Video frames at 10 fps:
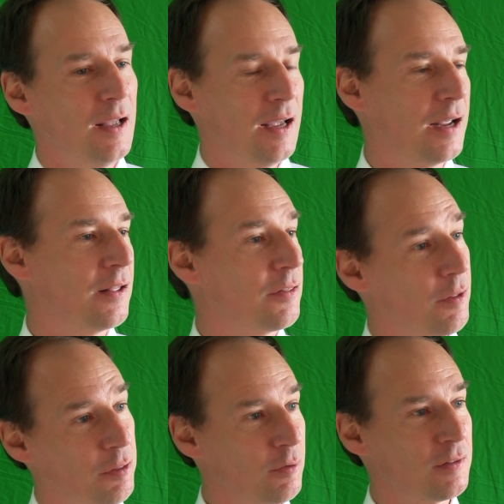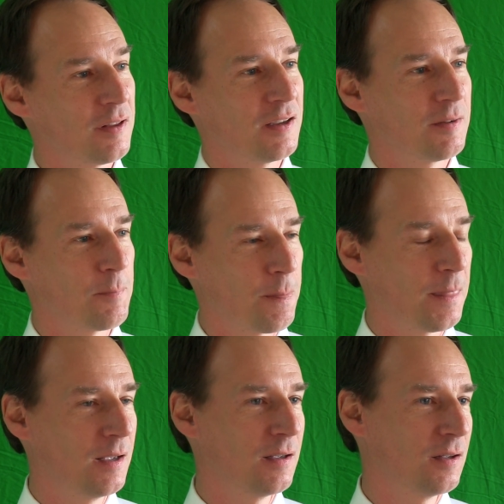And then the third thing
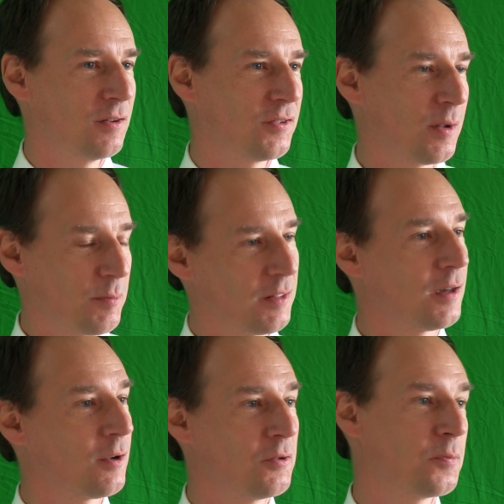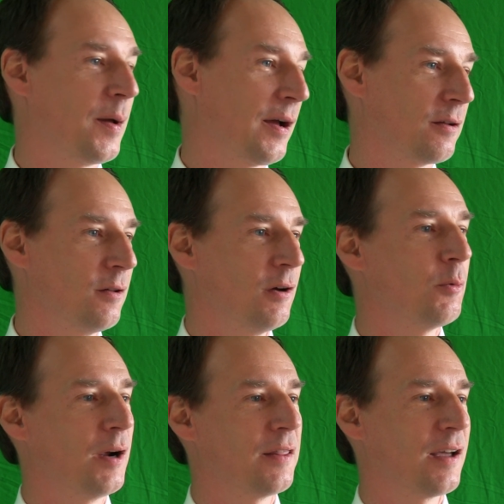is something that goes back a long
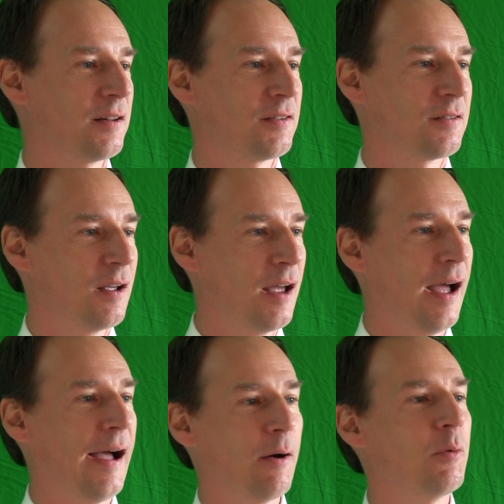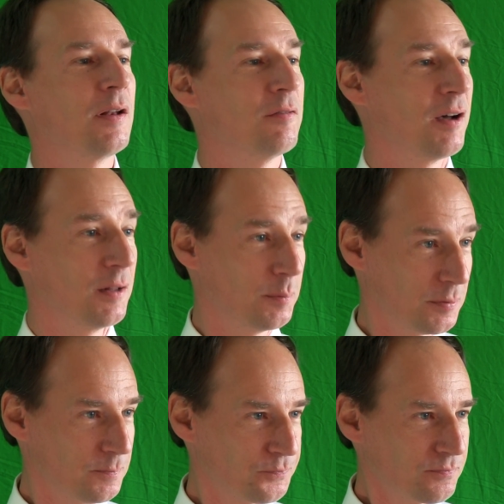way, and that's how we develop.
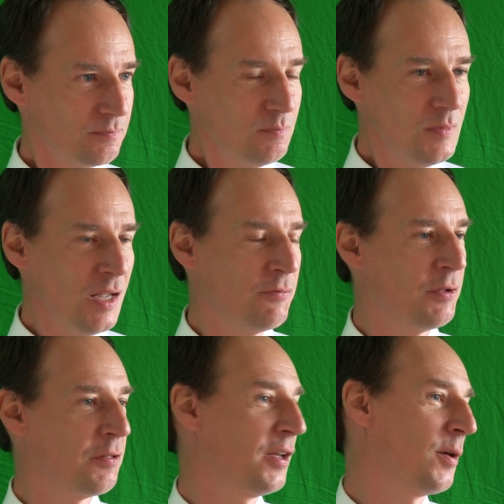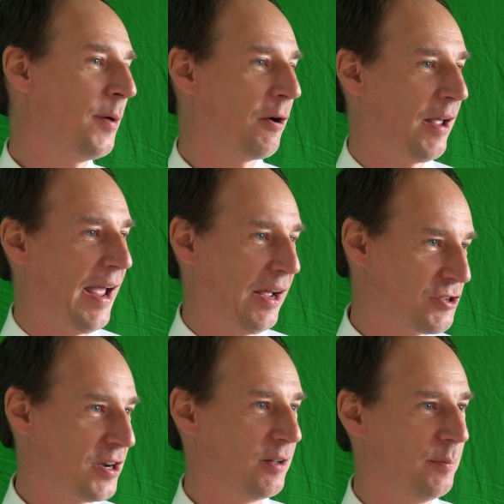If you think about
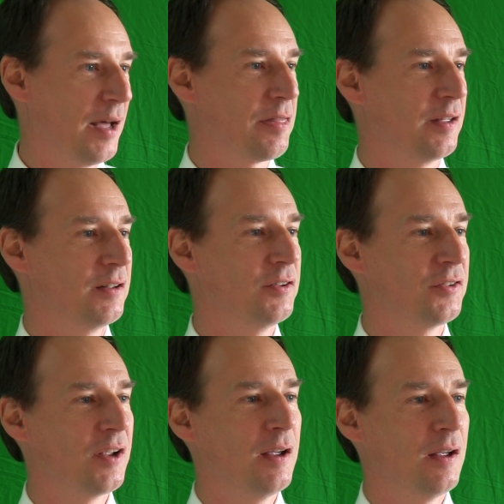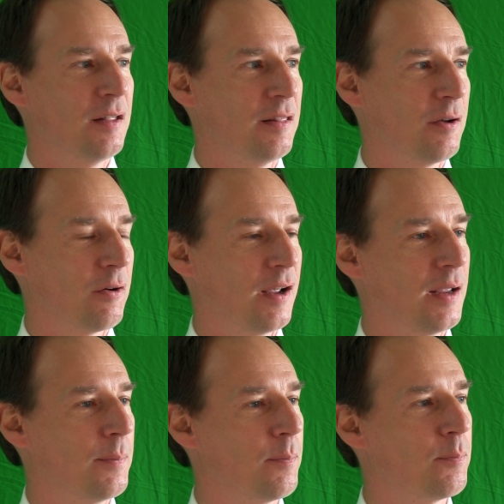agile methods, they're
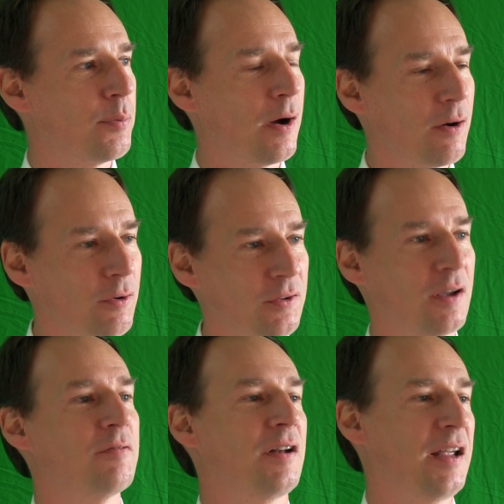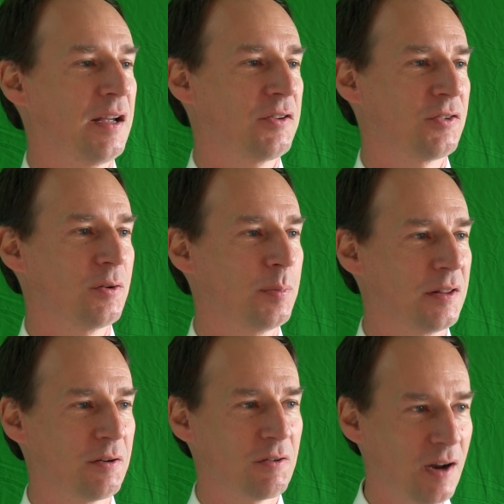a part of an answer, but
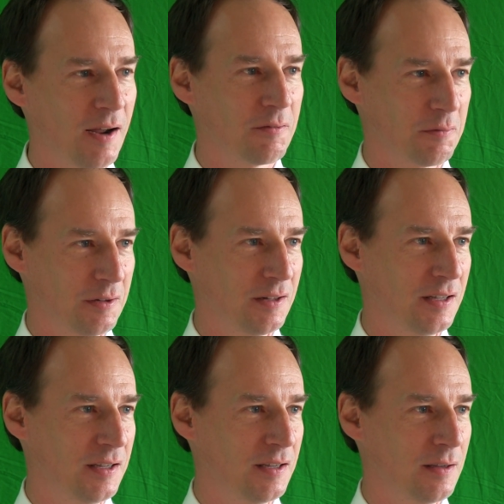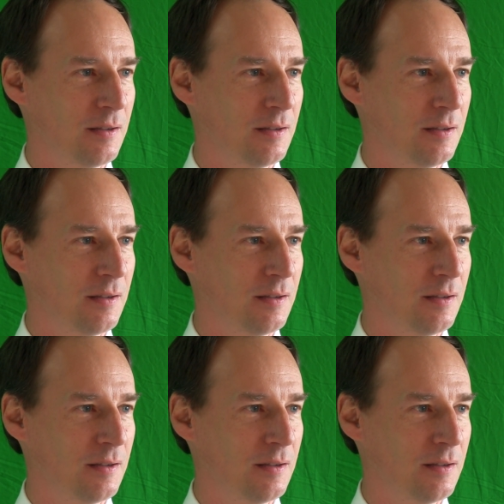they're not really